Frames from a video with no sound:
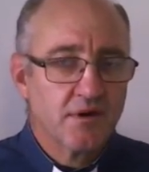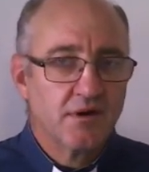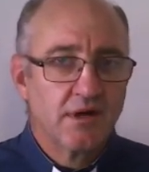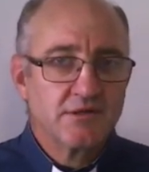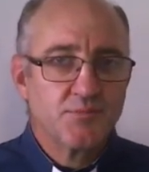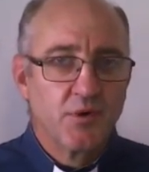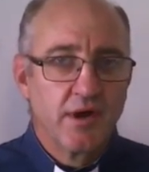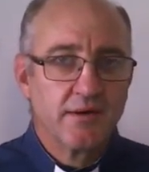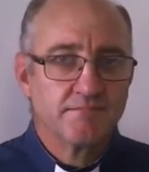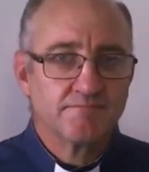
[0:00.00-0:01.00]
Let's pray.
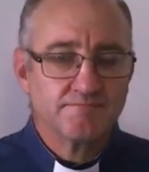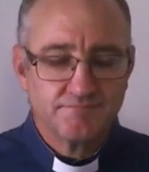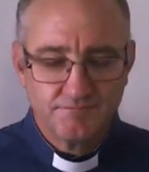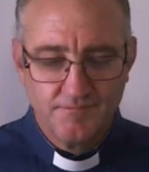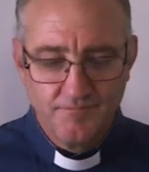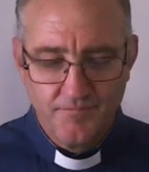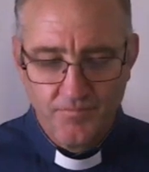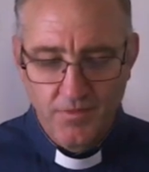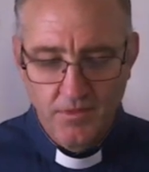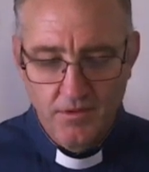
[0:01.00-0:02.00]

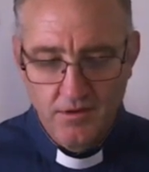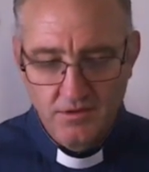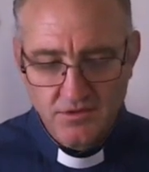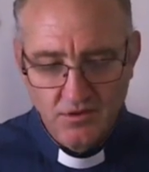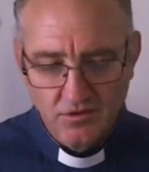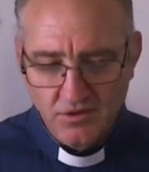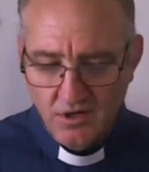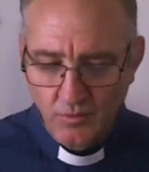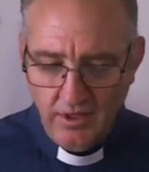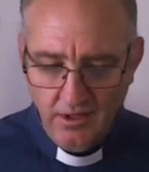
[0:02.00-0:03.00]
And so, Lord
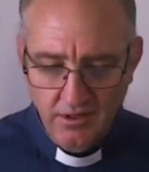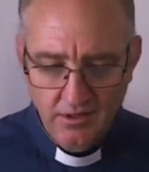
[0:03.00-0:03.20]
God, we